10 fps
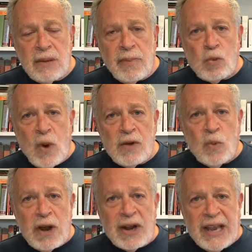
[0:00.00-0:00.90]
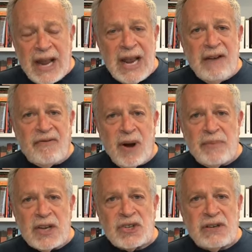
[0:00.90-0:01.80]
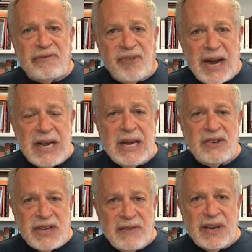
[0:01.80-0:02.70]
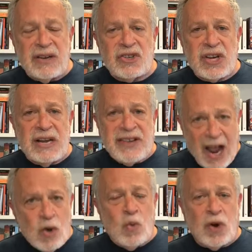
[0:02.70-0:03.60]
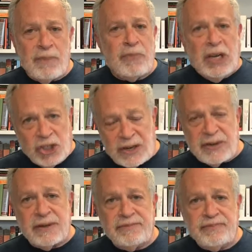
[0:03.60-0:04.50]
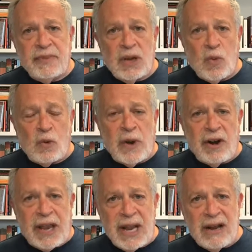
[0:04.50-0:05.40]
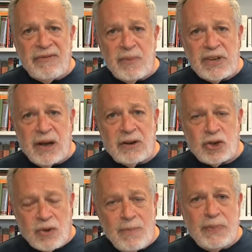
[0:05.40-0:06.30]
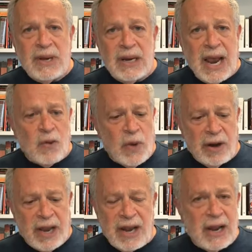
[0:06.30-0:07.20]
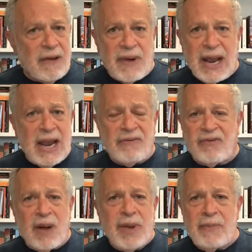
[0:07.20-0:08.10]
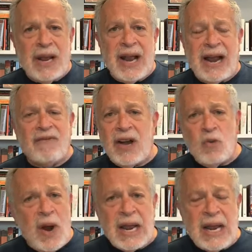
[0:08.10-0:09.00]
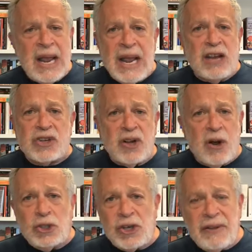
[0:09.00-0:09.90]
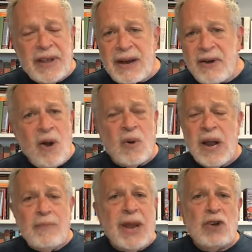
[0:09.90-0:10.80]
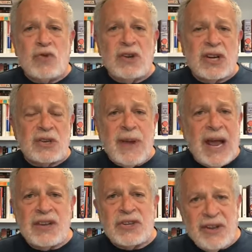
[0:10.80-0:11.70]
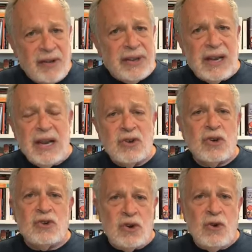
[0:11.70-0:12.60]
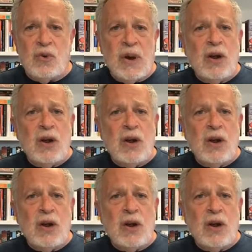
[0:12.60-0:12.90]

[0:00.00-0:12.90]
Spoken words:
But what we are getting from this defining deviancy downward budget, what we are getting from Donald Trump, and we are getting it from him in every way, is the notion that no, patriotism has nothing to do